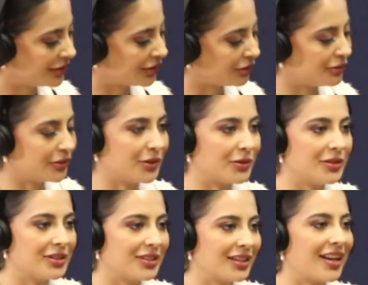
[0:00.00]
to
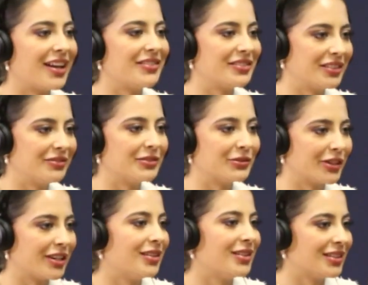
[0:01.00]
foods, I have a
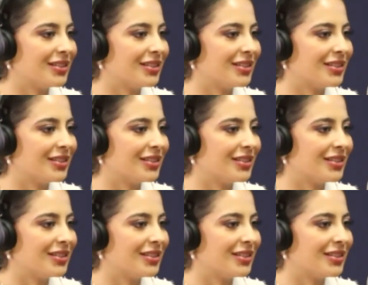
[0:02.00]
friend,